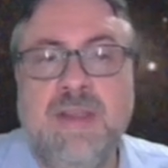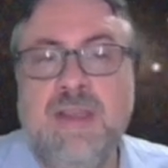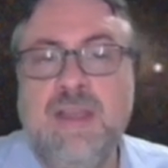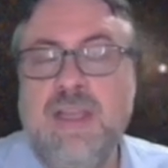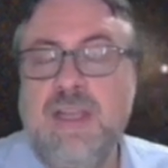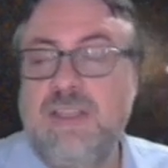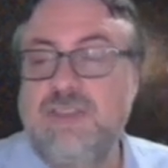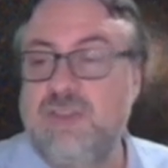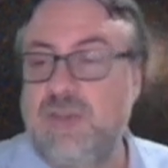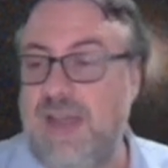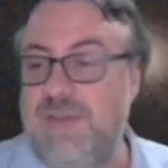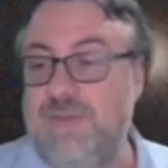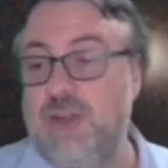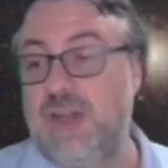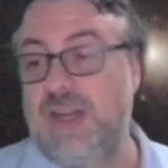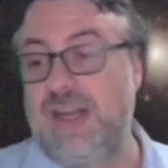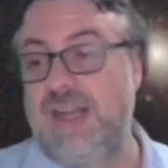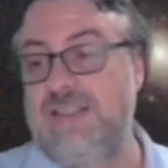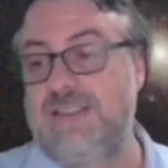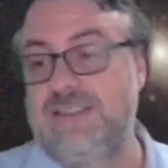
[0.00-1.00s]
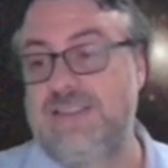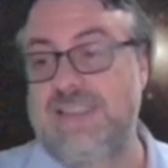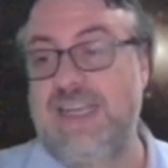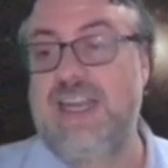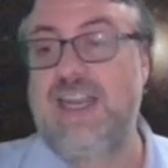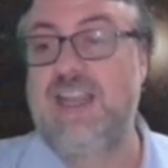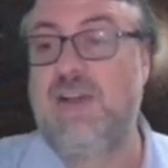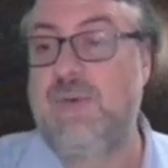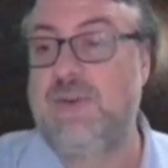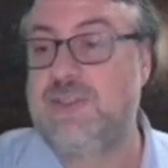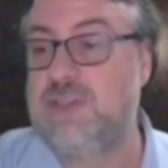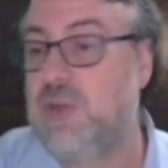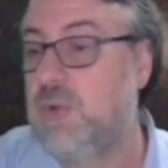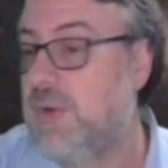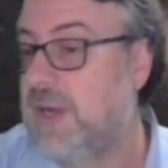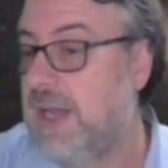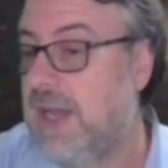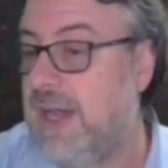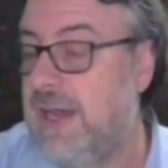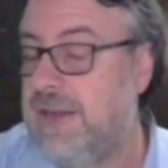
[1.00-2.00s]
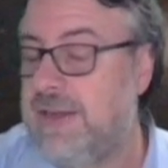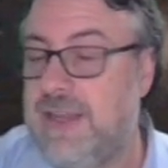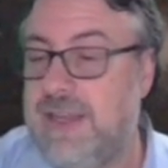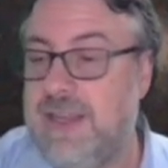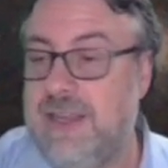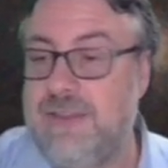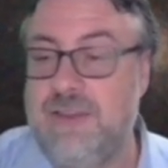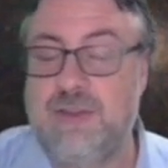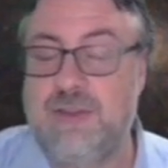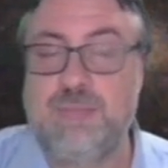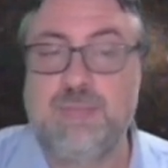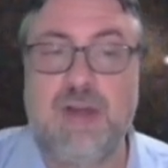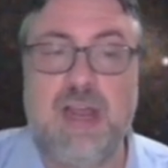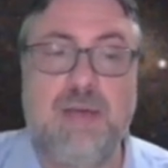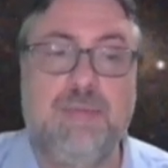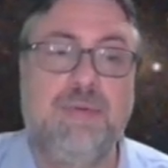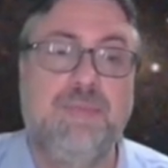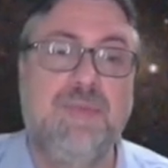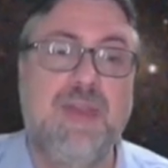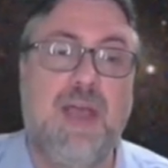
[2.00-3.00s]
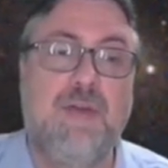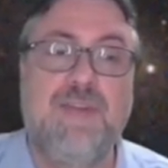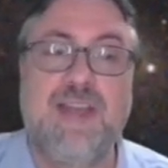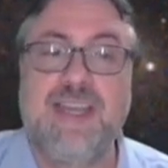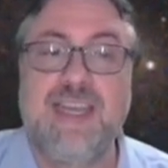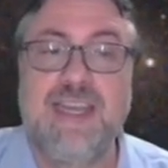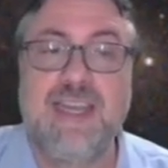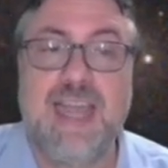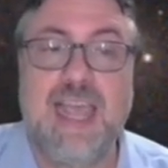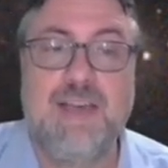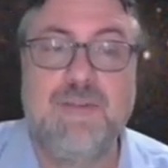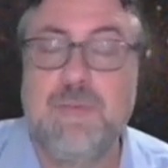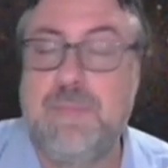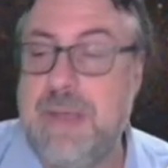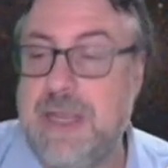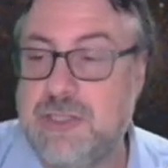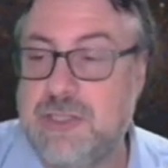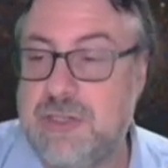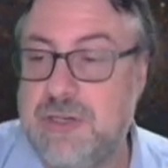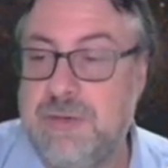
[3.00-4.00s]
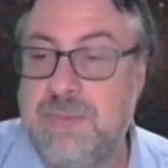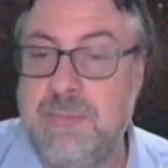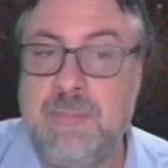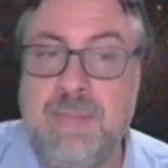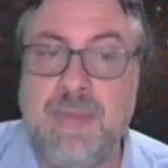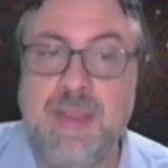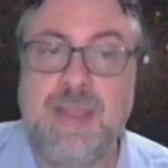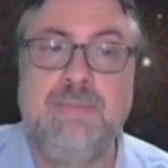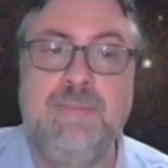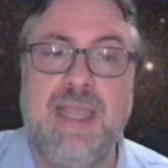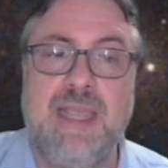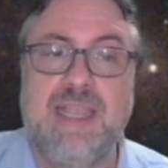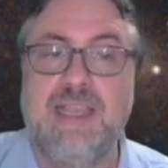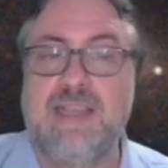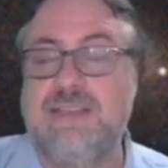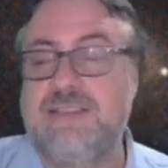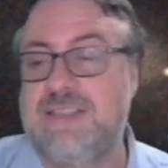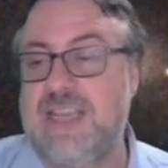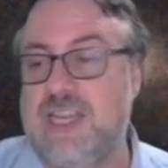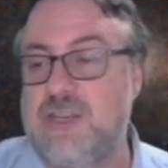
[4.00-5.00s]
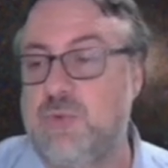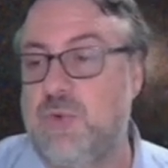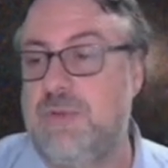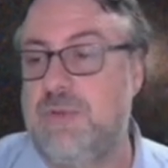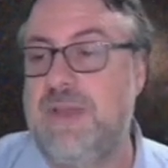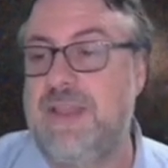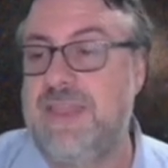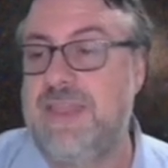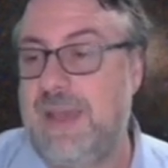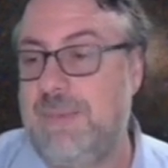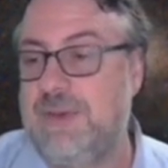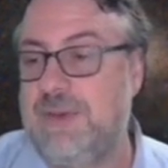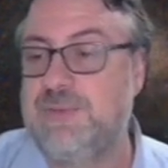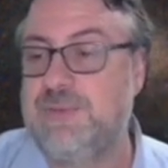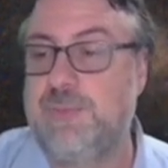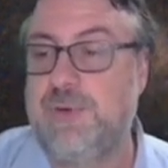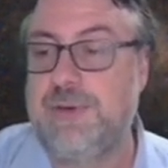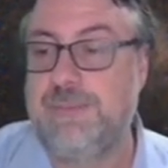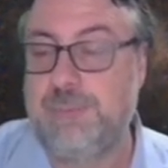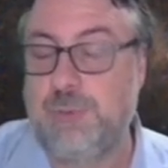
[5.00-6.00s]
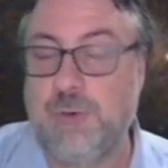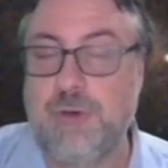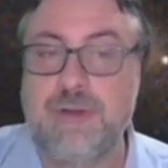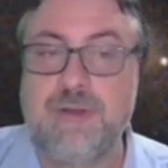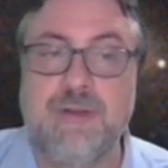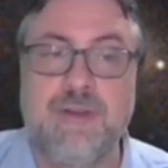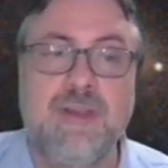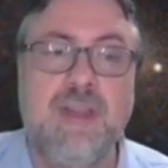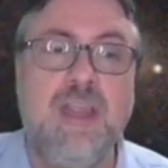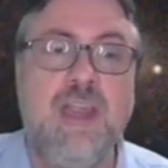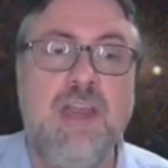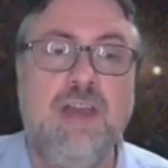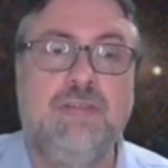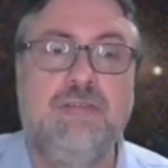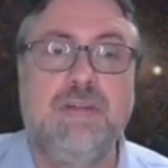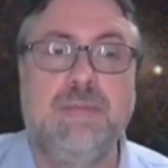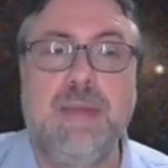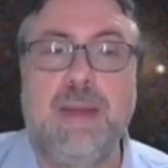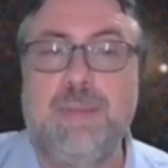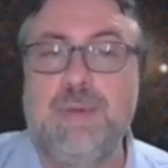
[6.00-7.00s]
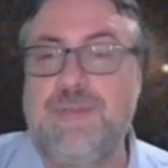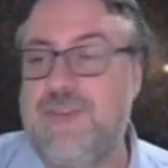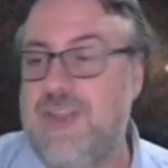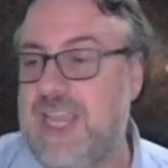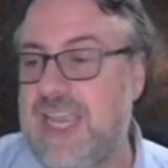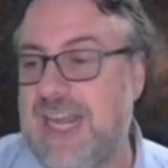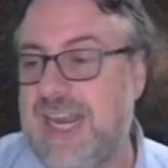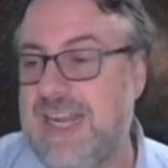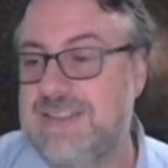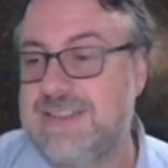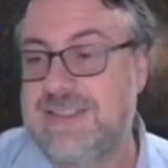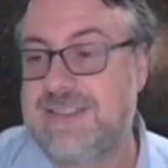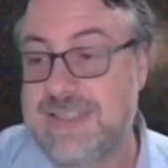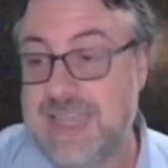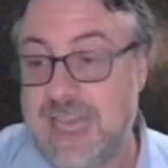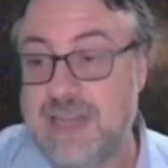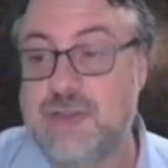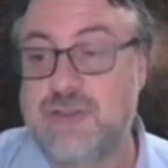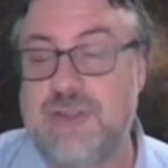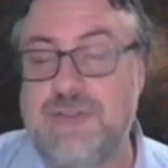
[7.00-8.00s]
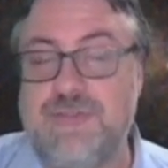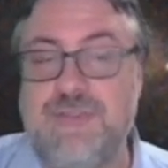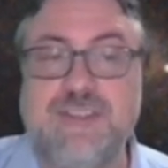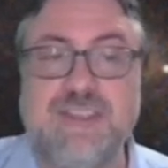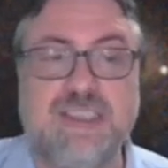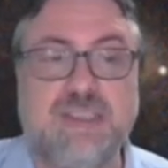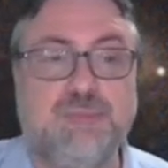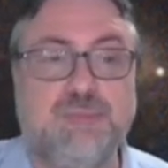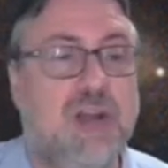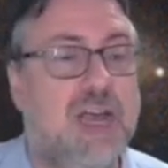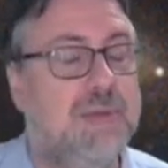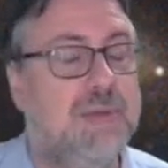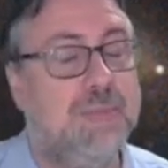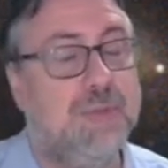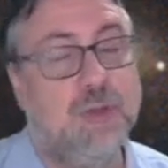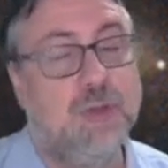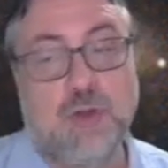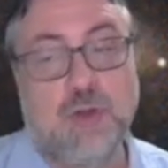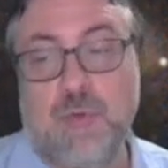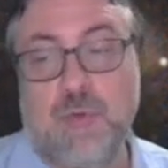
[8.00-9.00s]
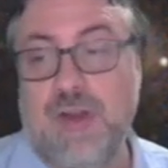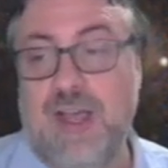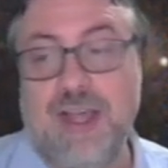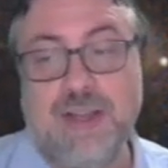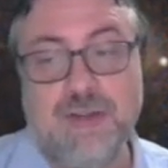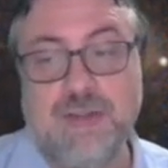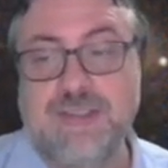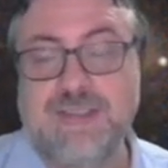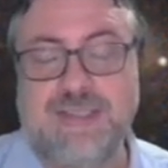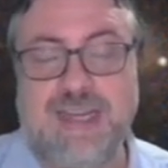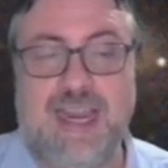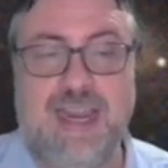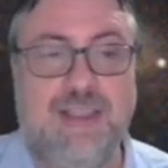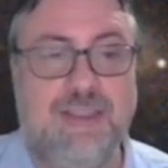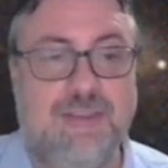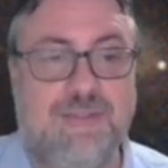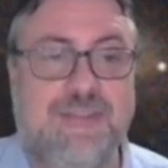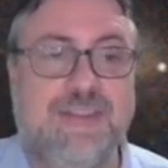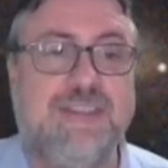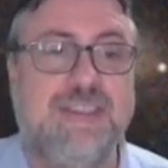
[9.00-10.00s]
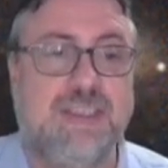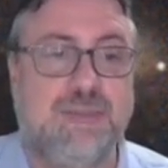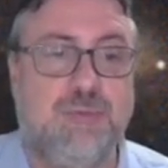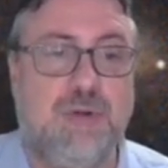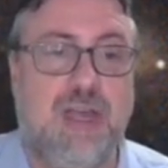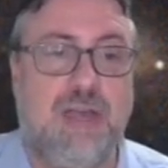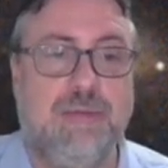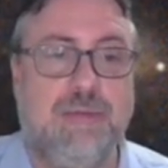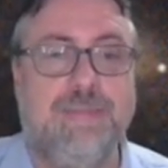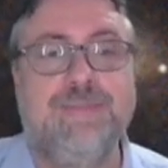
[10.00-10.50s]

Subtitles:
So I have a good understanding of what's going on in this problem. Now, if I didn't have a picture, making a sketch would have been that much more important. Remember, if you cannot sketch the physics problem, you don't understand the physics problem.